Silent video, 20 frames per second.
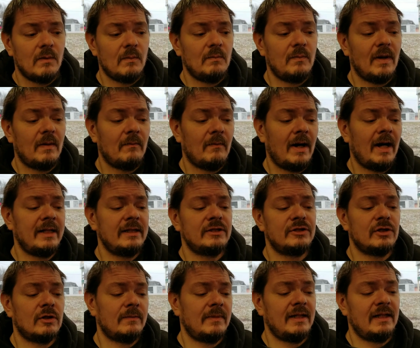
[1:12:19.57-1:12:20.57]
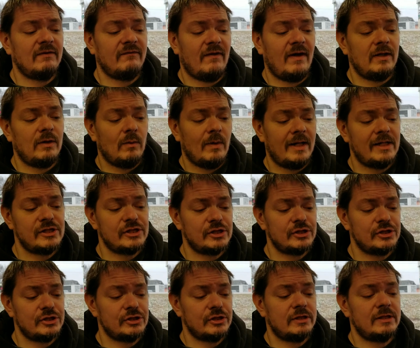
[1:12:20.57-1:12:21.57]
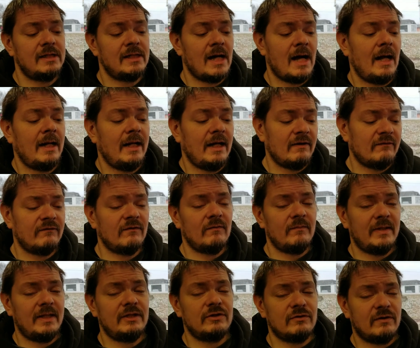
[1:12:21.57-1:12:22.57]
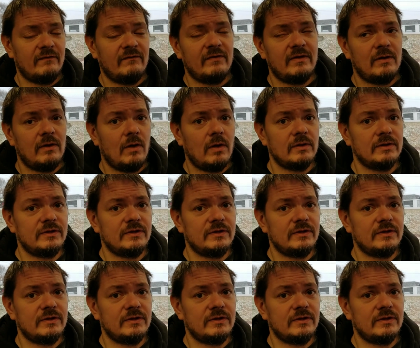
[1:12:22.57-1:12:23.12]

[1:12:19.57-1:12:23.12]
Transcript: but my determining the valuation should not ever be driven